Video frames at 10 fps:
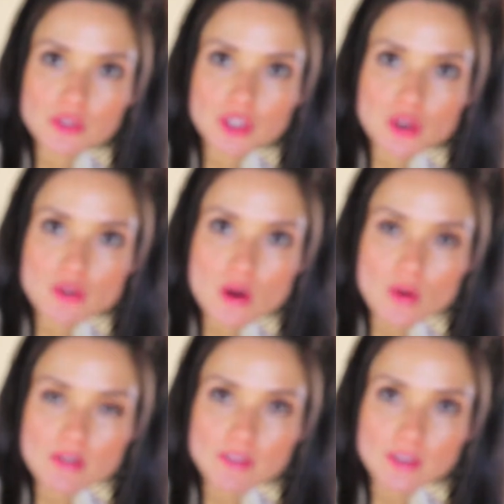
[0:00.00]
so you know
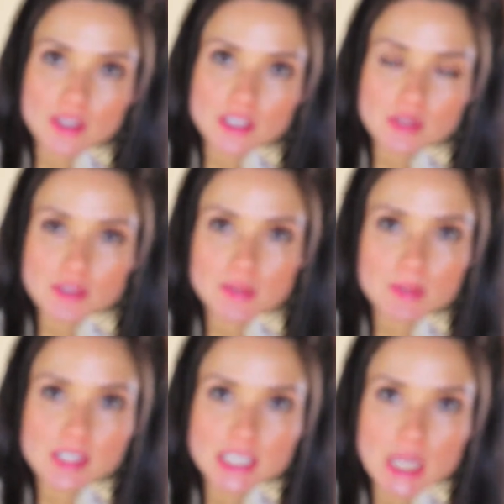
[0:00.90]
where to fill it, so it's gonna
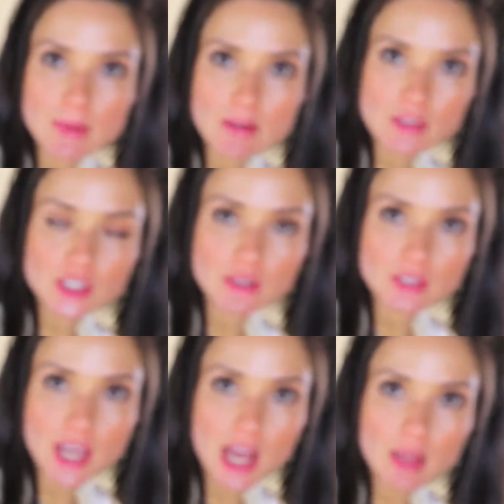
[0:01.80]
be the same every
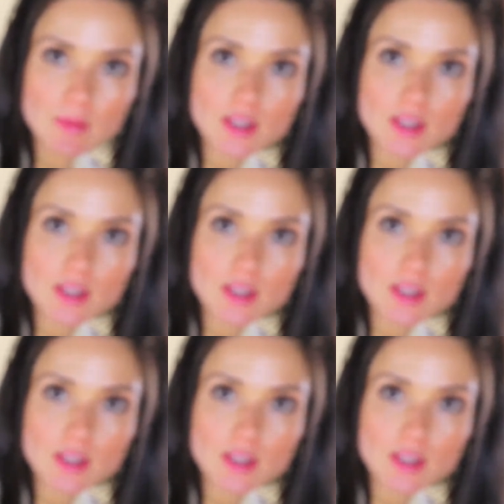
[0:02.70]
single time.